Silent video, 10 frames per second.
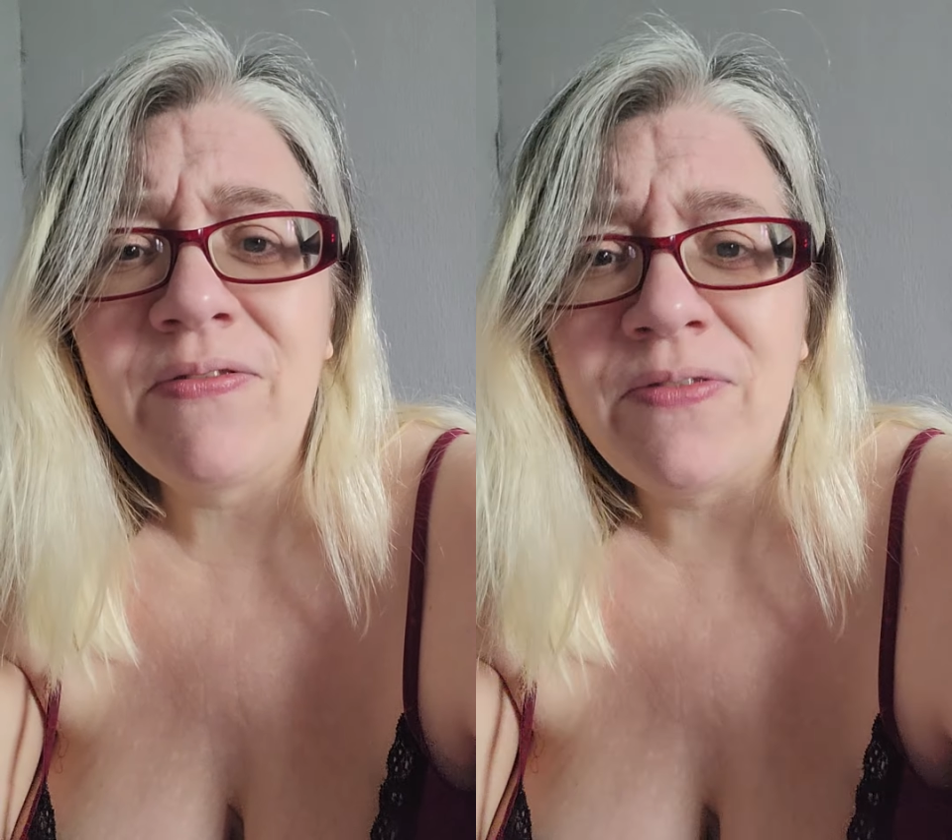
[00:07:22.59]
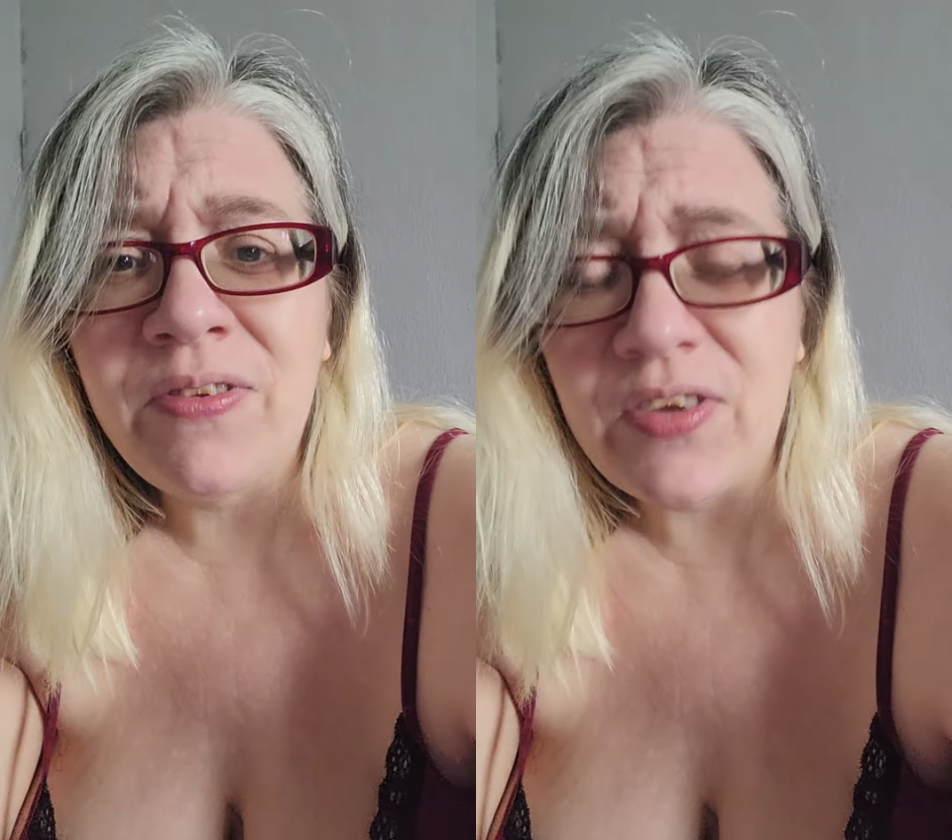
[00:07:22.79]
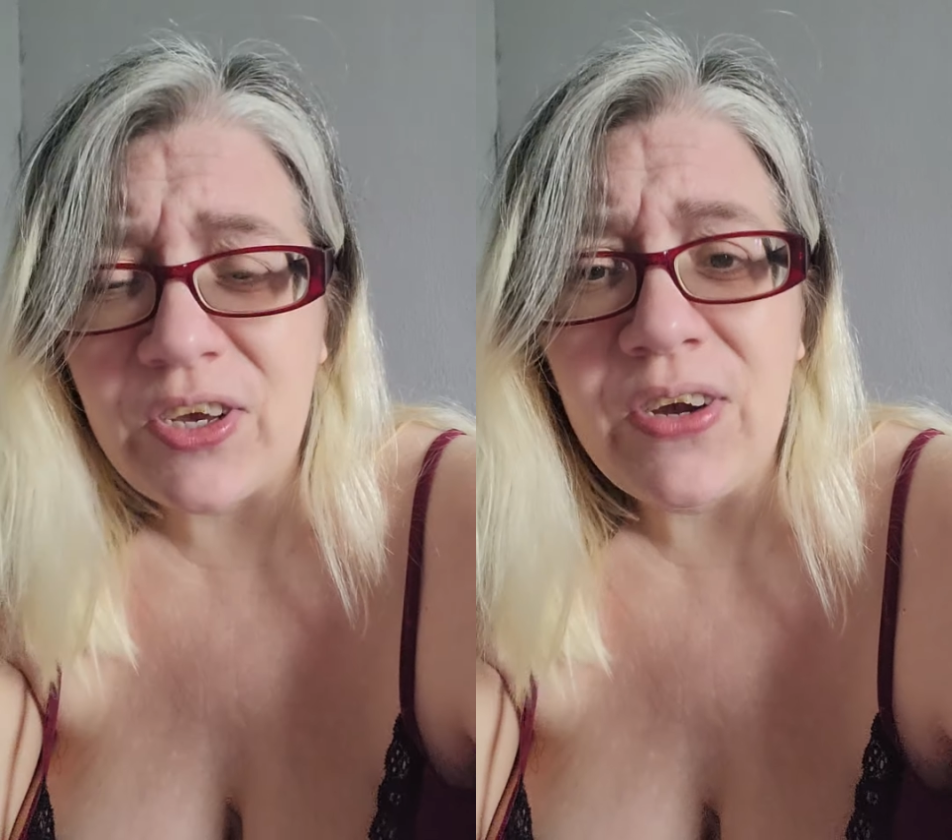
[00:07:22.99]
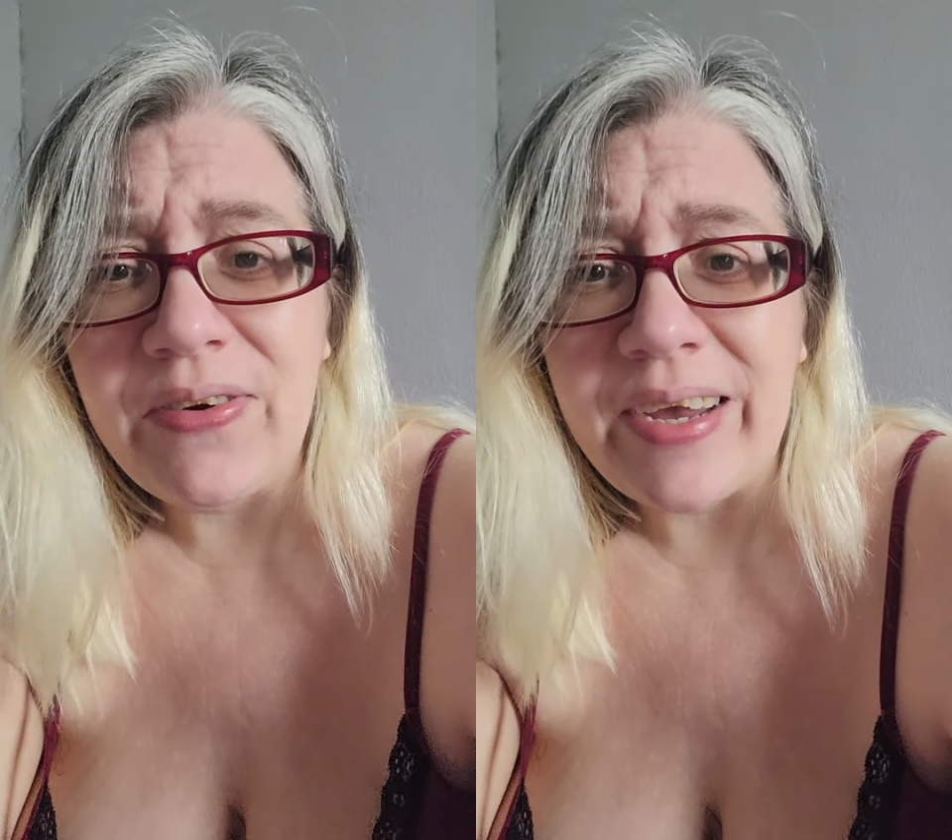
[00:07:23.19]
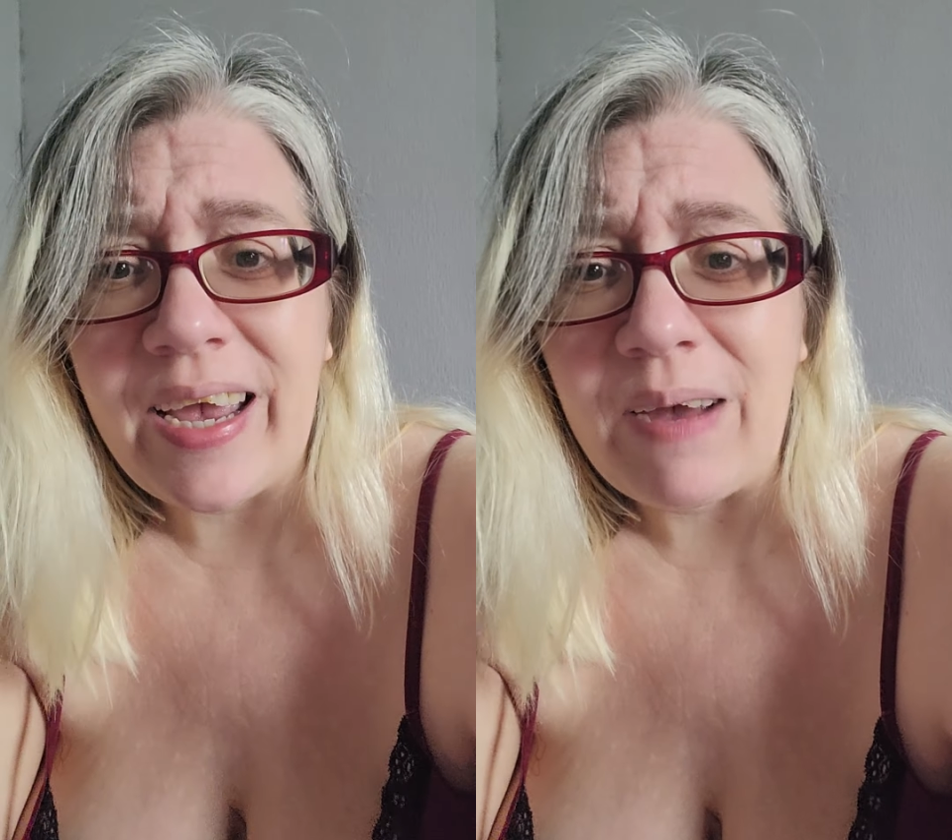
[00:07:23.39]

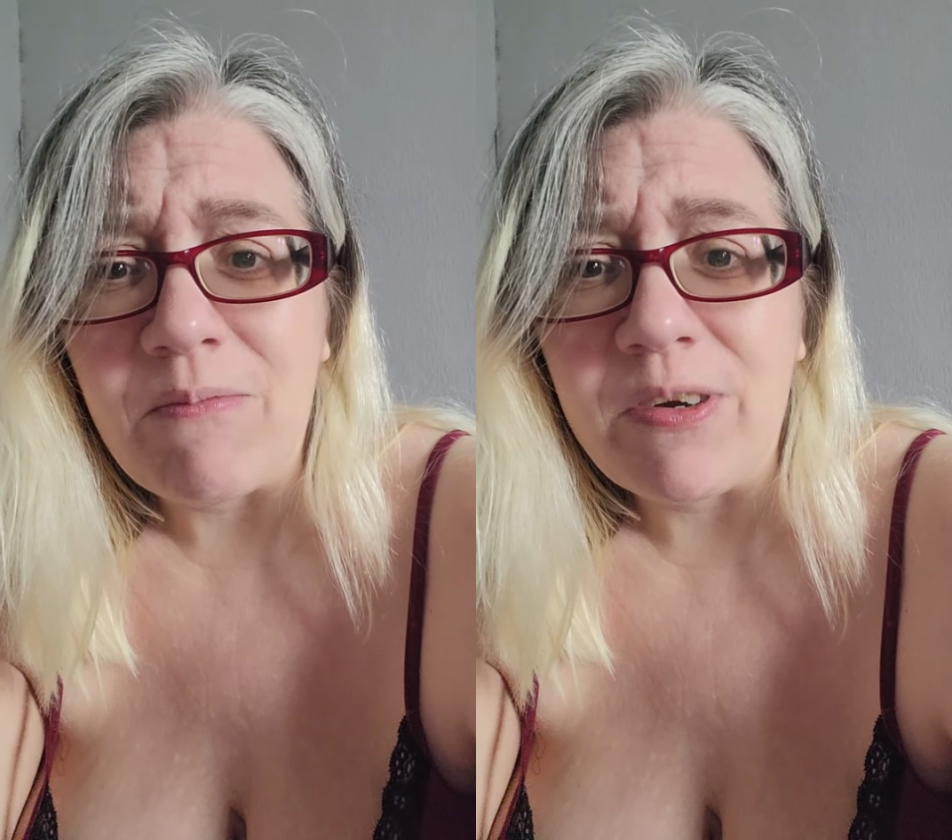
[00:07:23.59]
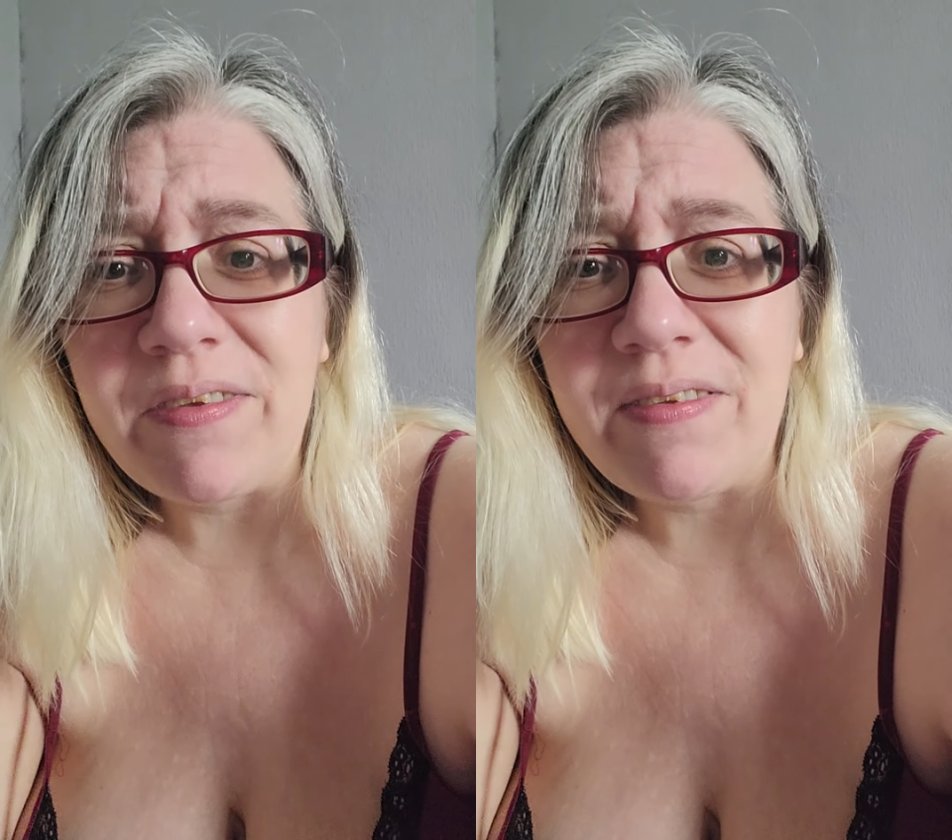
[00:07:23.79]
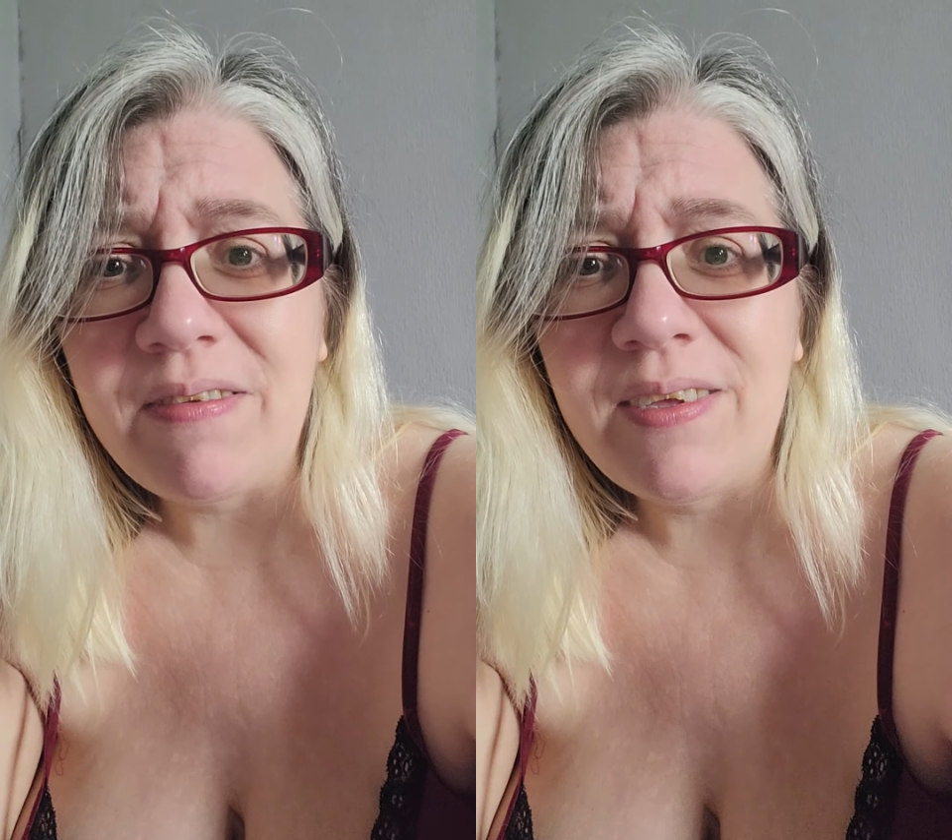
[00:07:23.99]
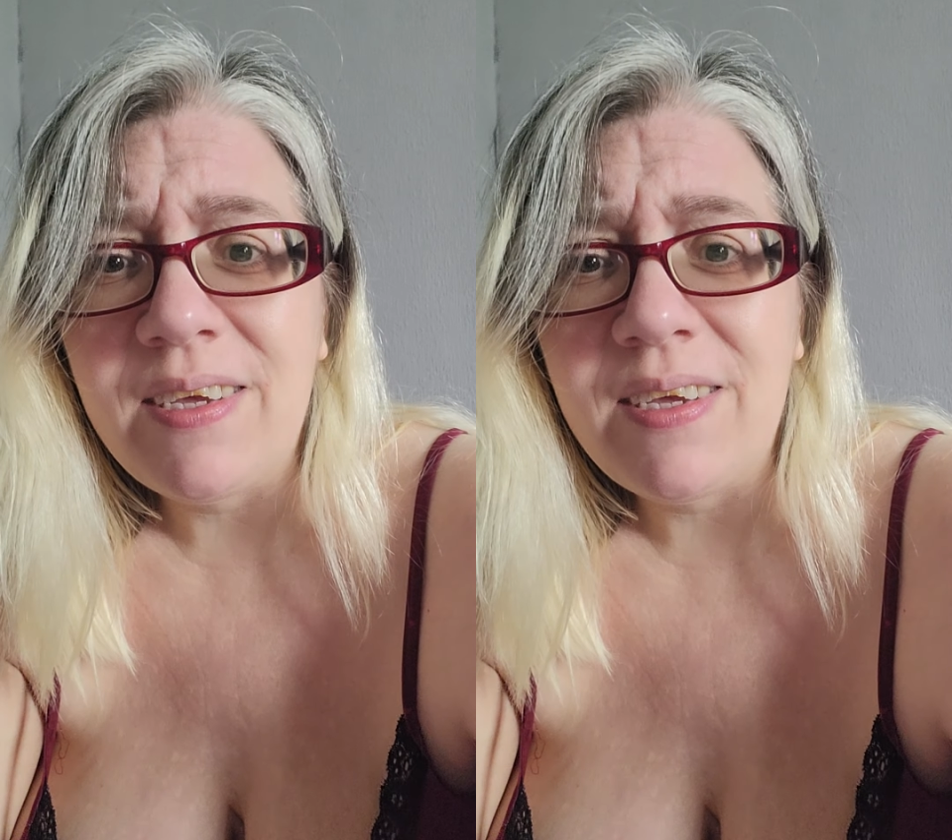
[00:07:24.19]
security cameras